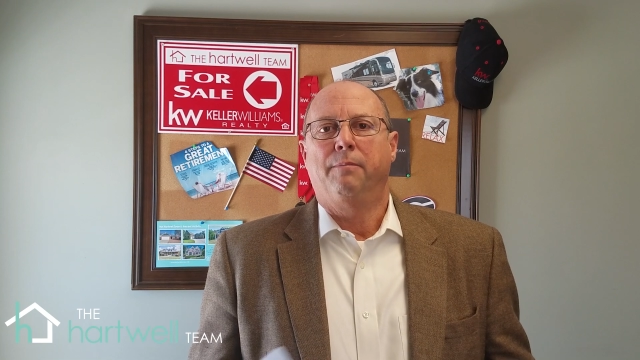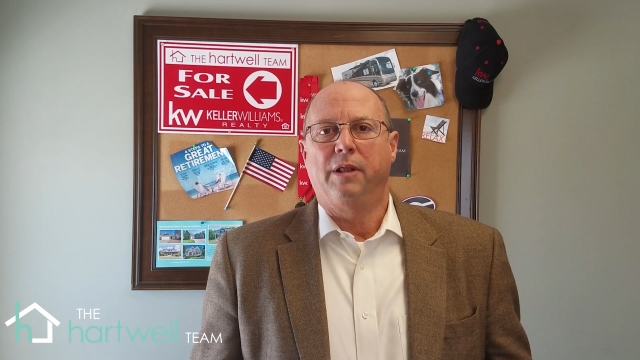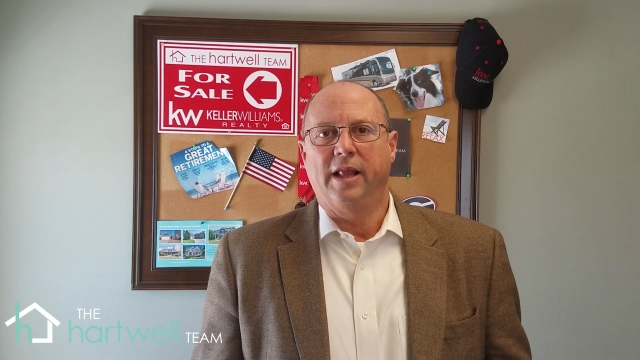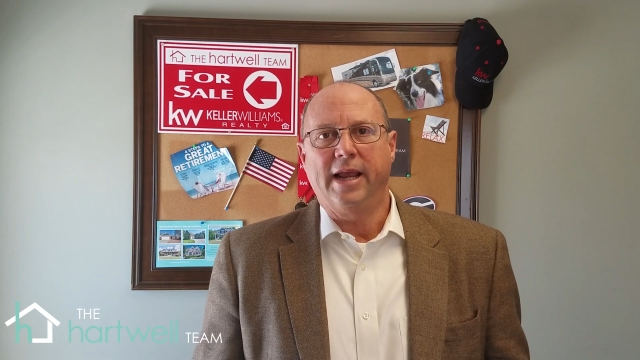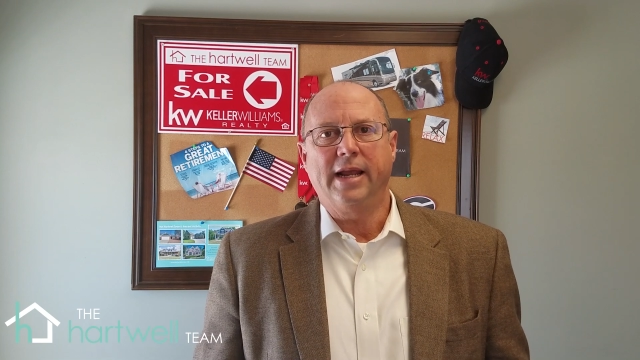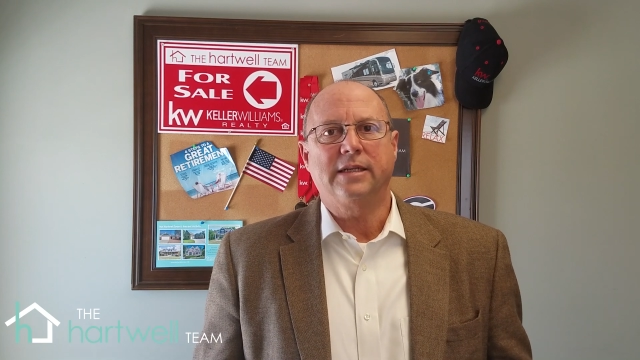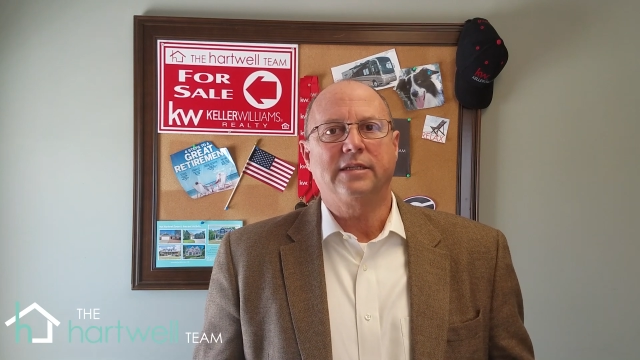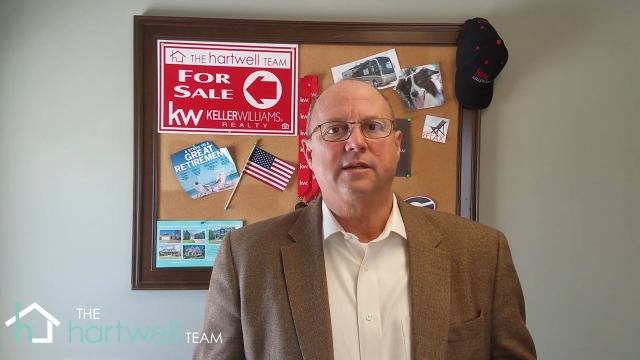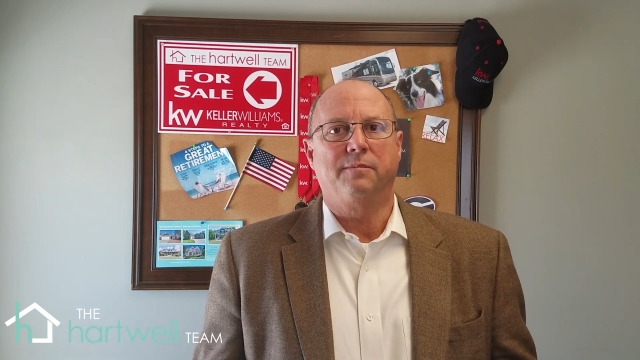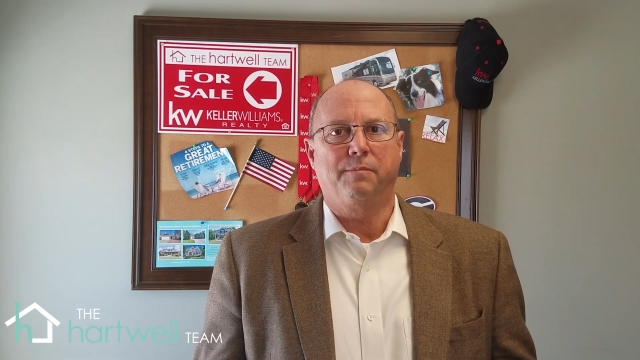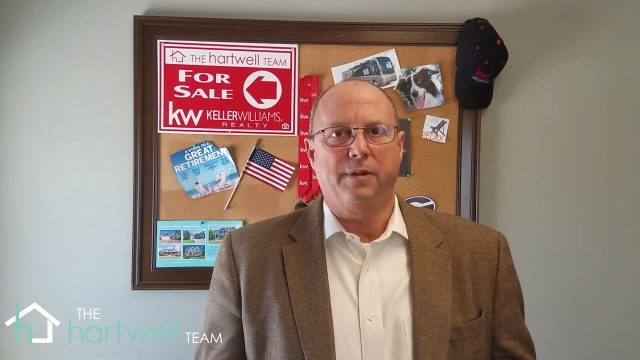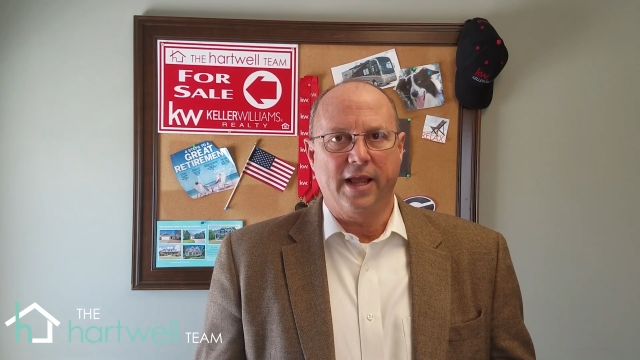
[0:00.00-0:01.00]
Plant
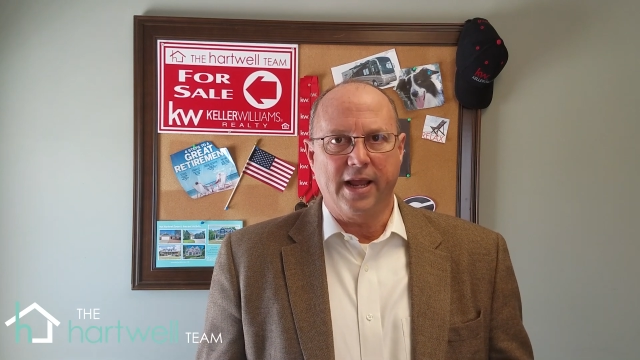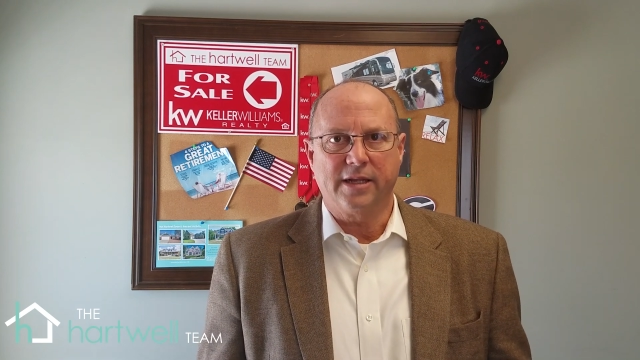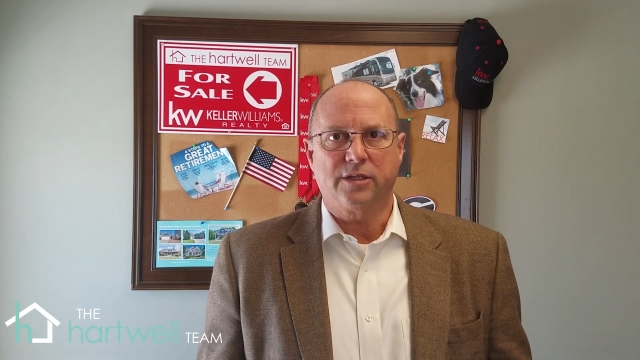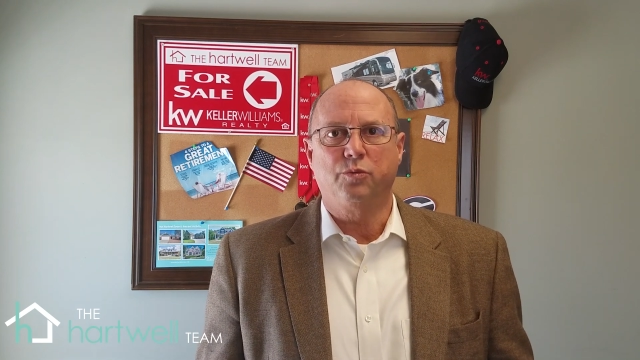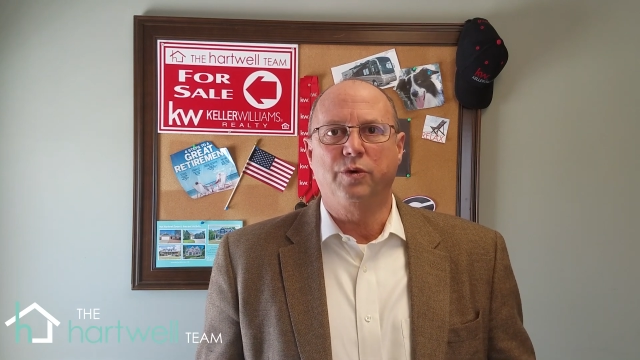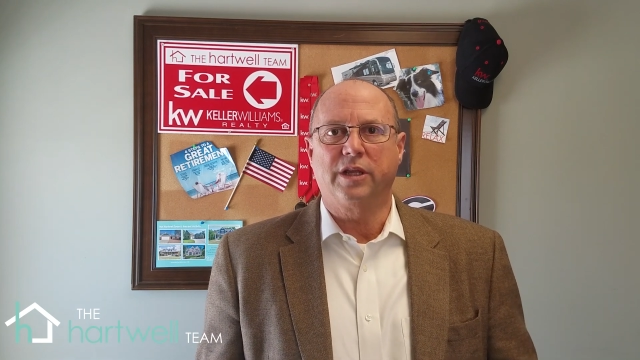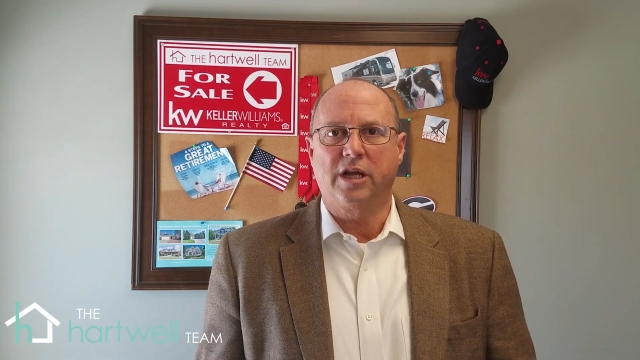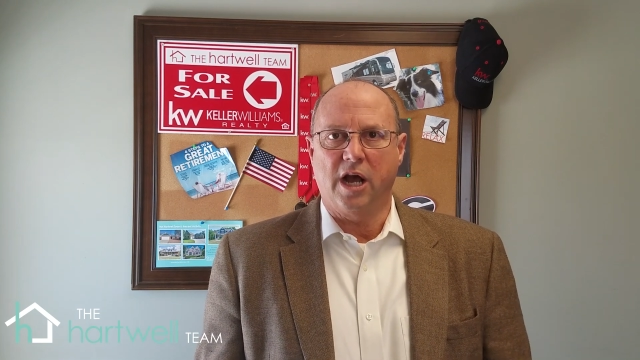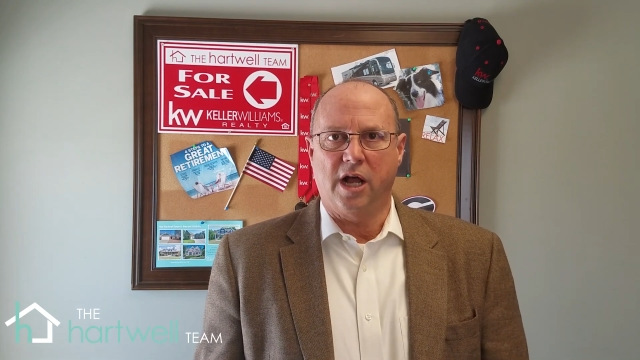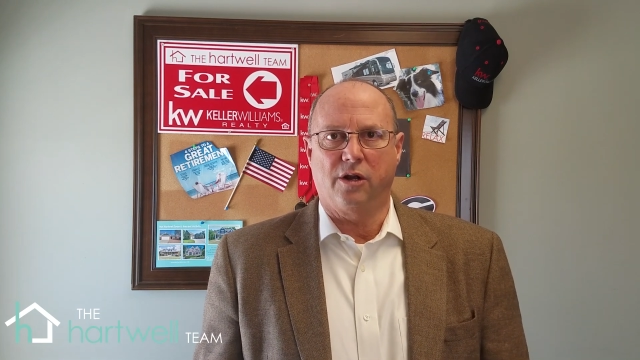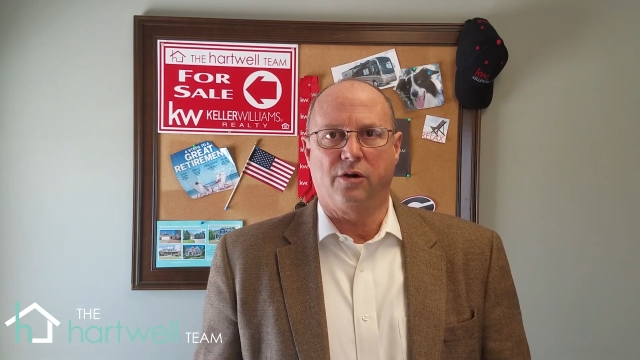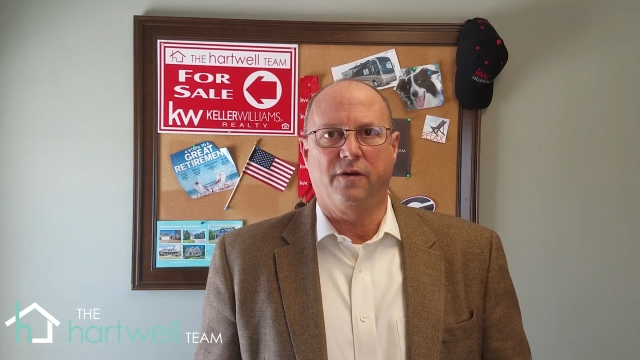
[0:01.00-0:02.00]
some plants with
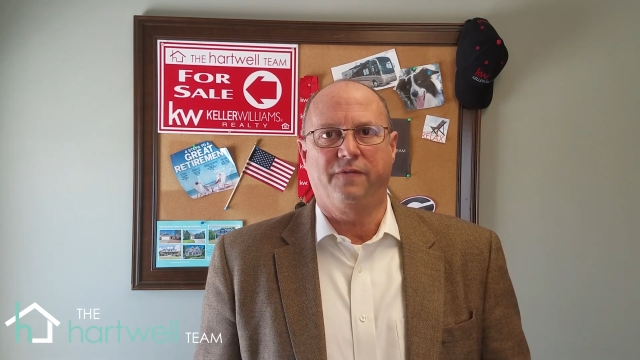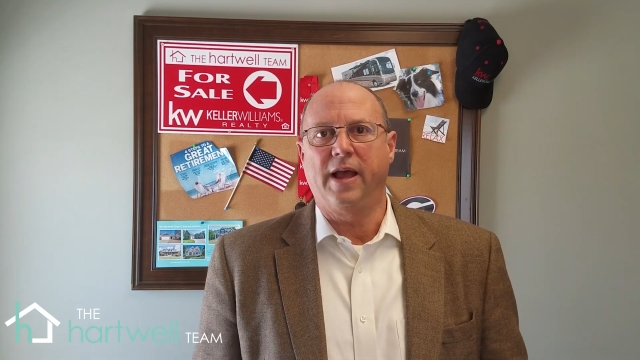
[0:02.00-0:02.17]
color.